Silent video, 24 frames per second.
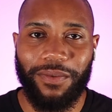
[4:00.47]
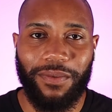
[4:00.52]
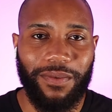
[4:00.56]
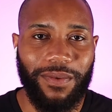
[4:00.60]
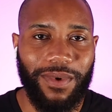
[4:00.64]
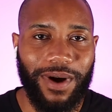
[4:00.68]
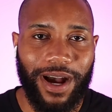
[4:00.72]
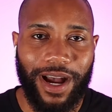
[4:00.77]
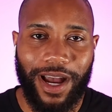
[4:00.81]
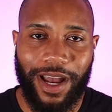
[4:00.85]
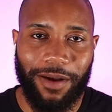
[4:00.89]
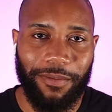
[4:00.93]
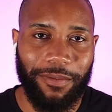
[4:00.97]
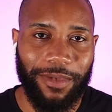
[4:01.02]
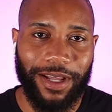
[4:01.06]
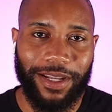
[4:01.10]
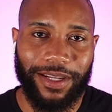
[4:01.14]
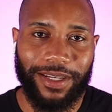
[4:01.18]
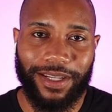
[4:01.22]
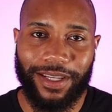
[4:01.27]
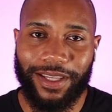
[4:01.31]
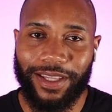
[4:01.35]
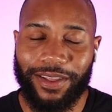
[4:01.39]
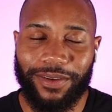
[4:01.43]
why am I
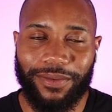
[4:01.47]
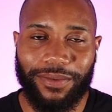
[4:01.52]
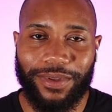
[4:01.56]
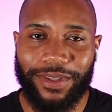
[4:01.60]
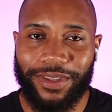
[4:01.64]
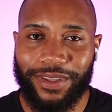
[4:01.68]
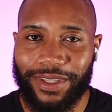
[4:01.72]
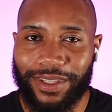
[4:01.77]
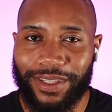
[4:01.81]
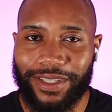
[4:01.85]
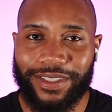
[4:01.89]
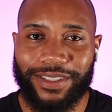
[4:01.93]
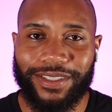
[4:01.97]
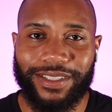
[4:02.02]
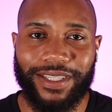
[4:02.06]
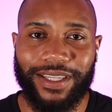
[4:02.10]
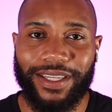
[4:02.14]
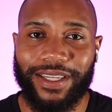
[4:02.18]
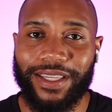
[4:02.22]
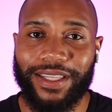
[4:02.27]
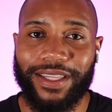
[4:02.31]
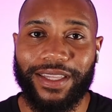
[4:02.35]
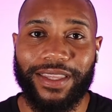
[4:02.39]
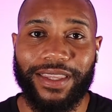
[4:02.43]
dealing with this?
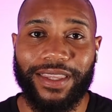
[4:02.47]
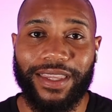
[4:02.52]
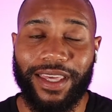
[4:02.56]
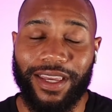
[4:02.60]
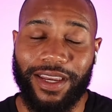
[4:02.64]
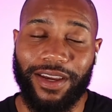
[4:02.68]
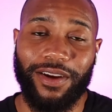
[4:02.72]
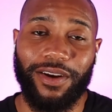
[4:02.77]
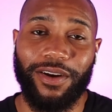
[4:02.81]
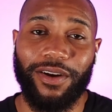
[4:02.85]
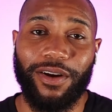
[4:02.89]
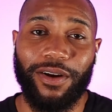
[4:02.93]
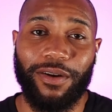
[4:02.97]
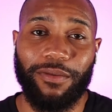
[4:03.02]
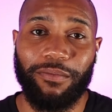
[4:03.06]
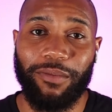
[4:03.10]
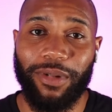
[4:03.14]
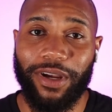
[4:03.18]
And there are